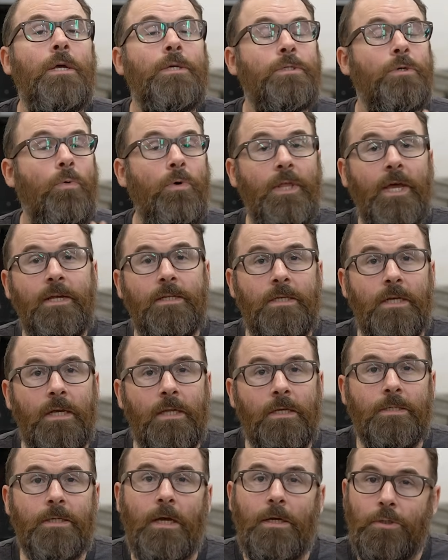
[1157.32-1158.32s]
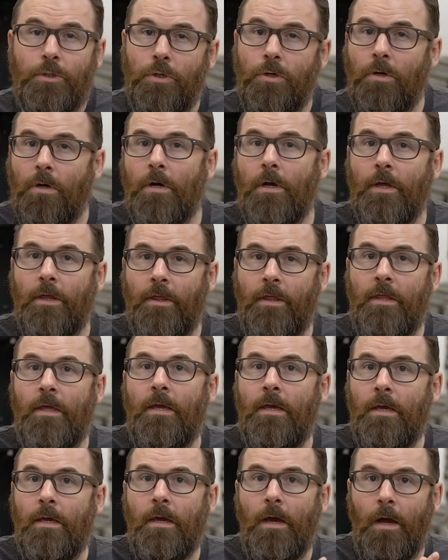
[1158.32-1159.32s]
So what I did is I took
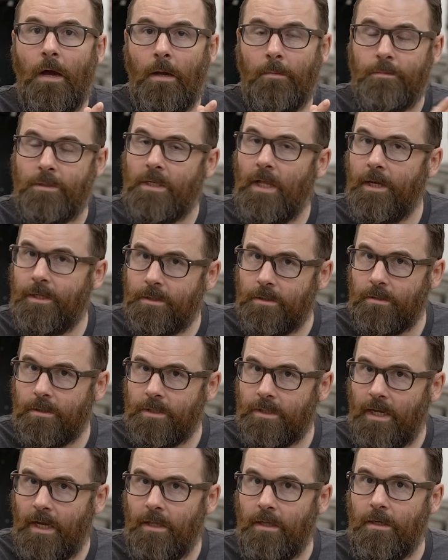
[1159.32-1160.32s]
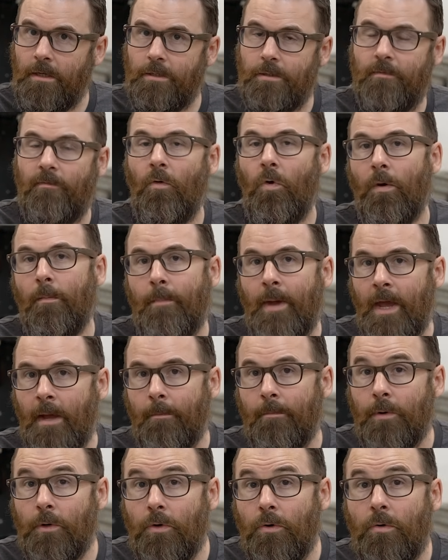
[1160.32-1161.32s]
the um, slicer settings for
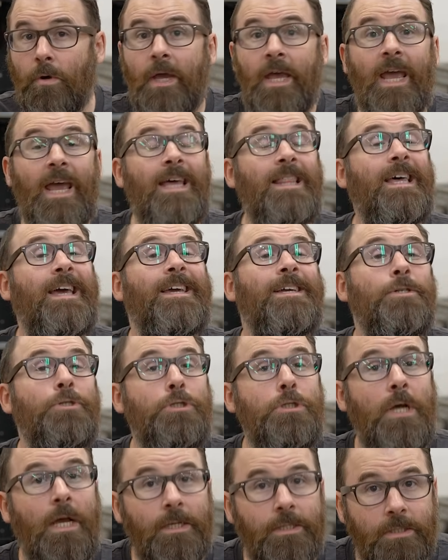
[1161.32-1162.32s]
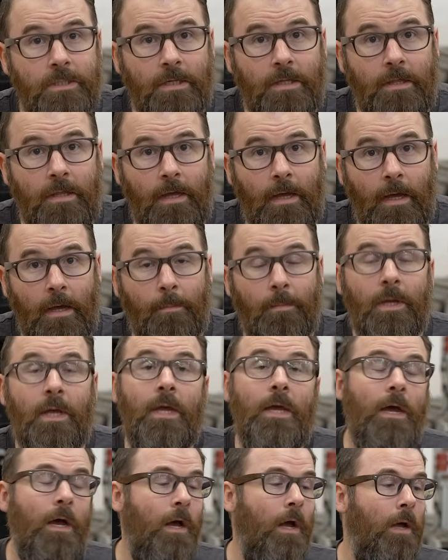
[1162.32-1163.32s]
Bambu and I adjusted them.
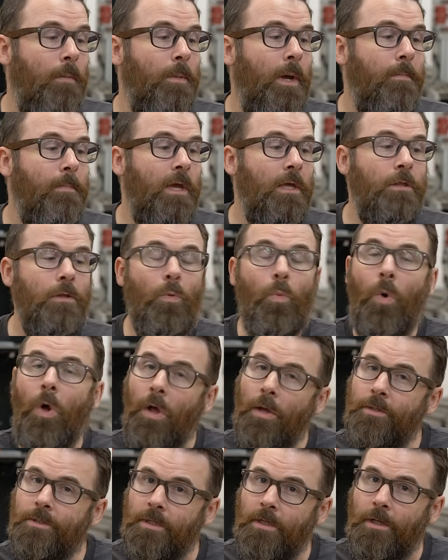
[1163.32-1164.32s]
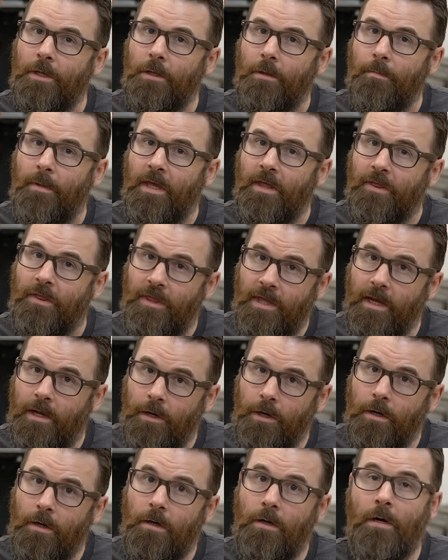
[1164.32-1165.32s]
Um, I made the walls a little bit
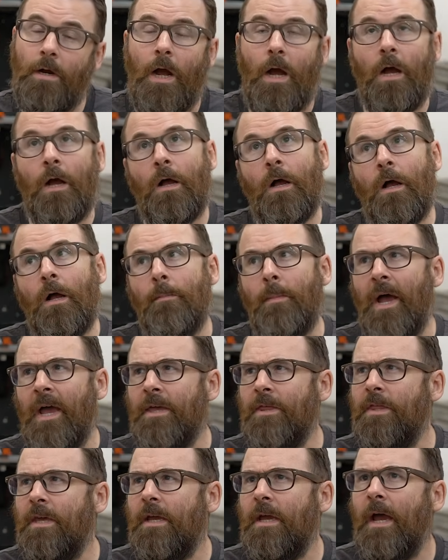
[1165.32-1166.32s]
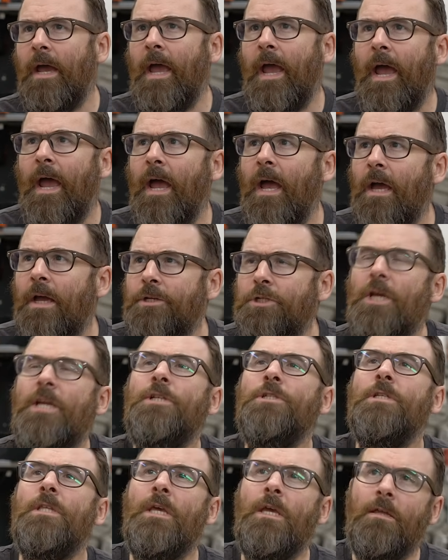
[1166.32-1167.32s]
thicker. Um, I think I, I,
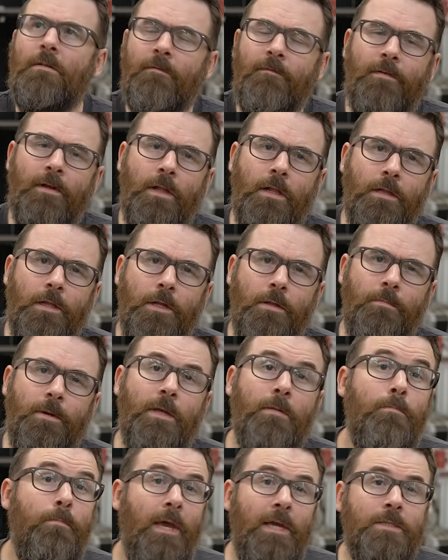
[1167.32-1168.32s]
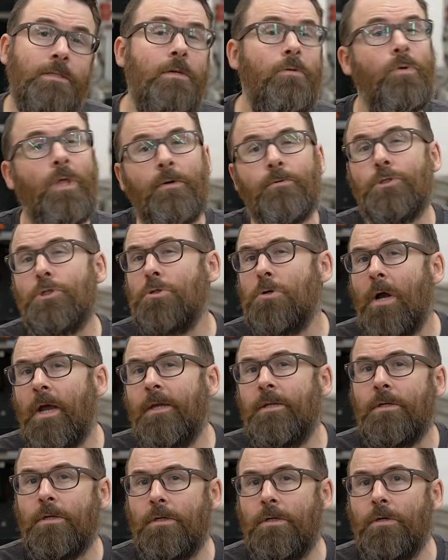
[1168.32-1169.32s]
changed the infill a little bit. Basically what I was
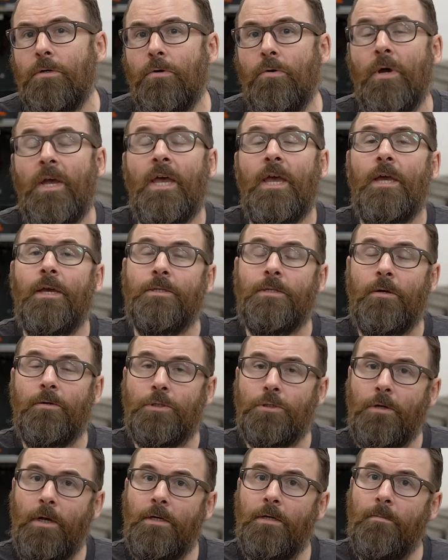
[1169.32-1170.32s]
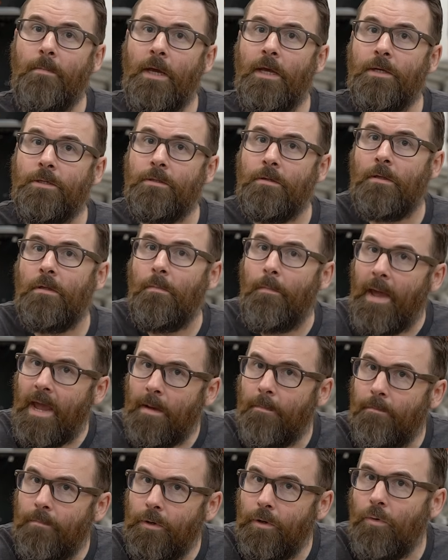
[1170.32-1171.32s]
trying to do is I was trying to make it so the
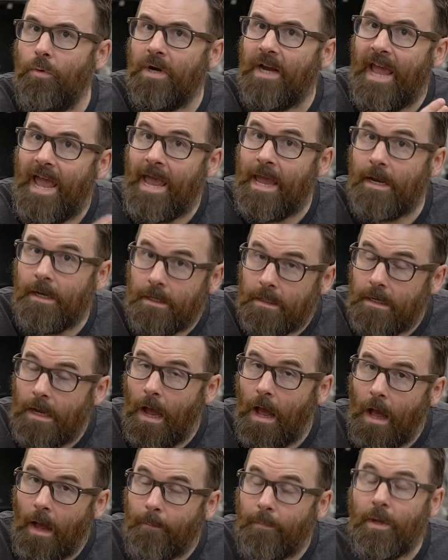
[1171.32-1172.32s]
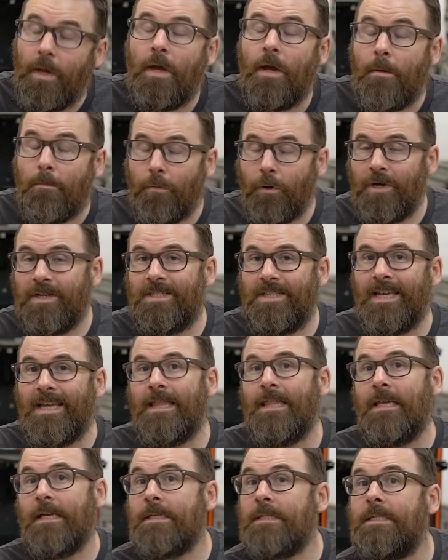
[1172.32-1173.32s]
Bambu would end up
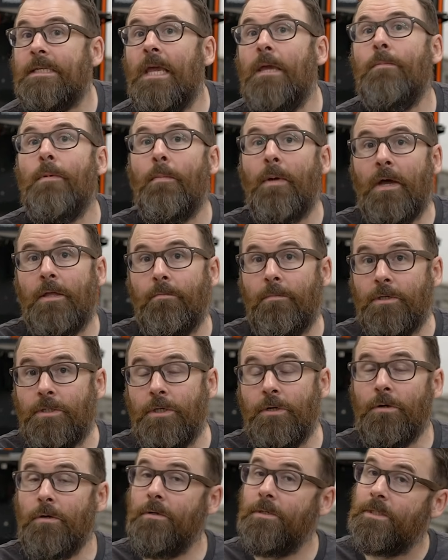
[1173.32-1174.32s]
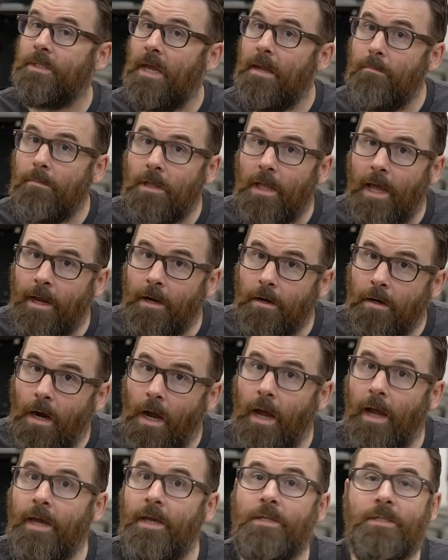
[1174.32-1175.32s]
printing the same amount of material, same layer
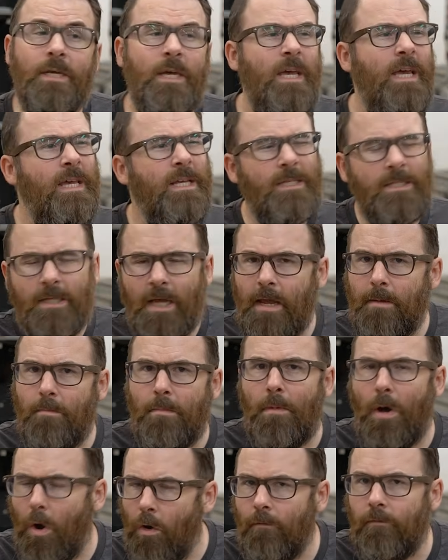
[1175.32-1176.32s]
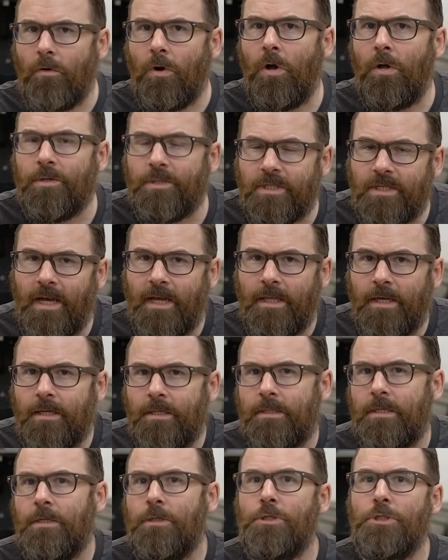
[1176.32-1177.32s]
height, same overall
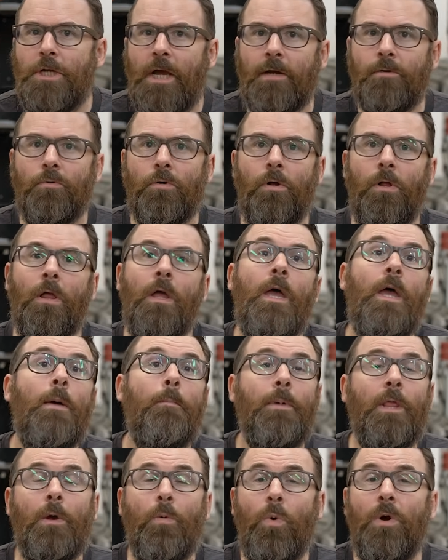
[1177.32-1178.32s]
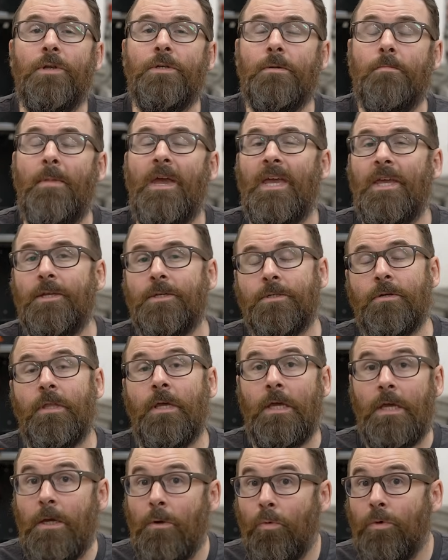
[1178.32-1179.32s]
settings in general, but I wanted to make it so
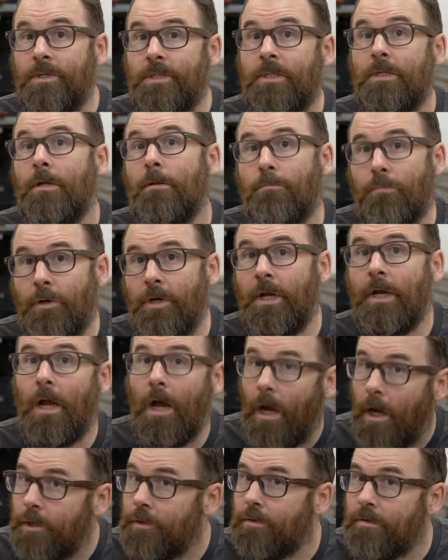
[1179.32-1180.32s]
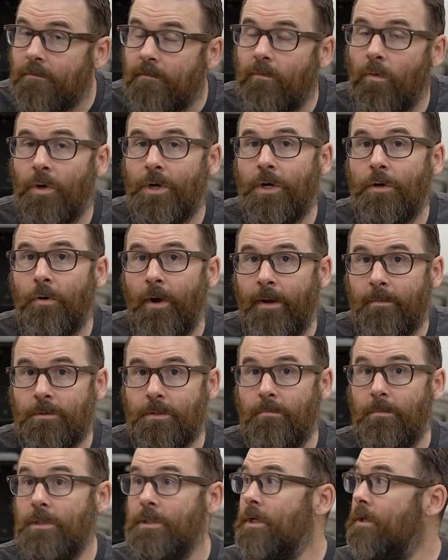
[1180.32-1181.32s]
that it was still printing 140 grams
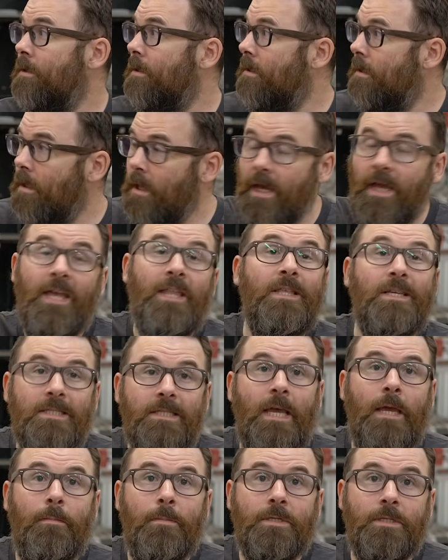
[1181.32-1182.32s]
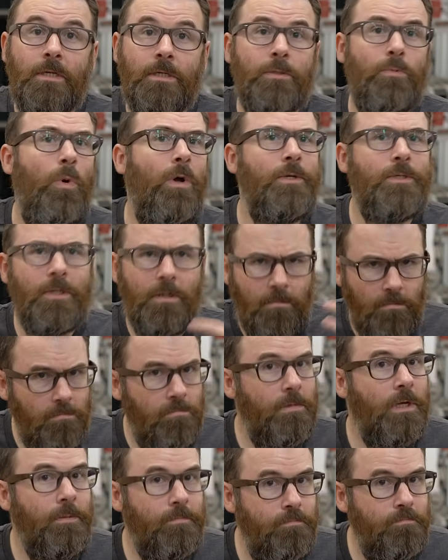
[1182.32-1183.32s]
of material, the same as this was,
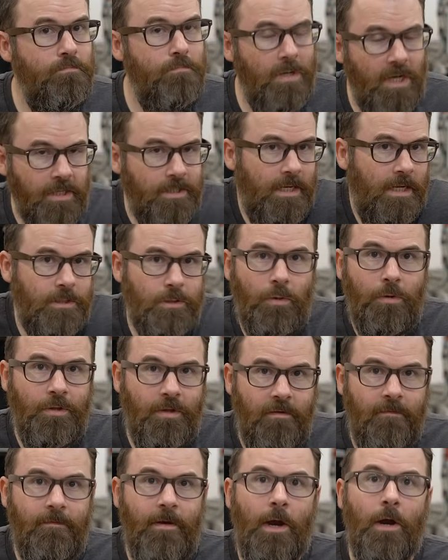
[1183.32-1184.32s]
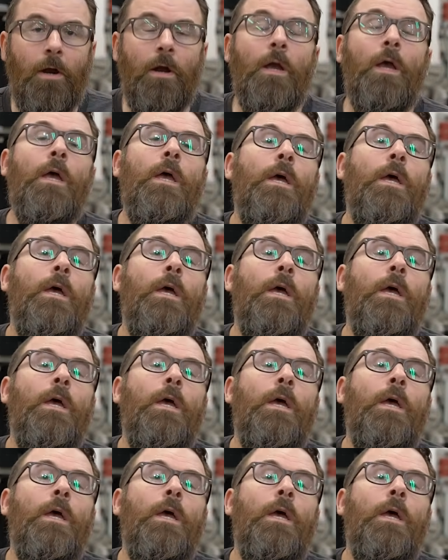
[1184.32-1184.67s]
because that's only fair.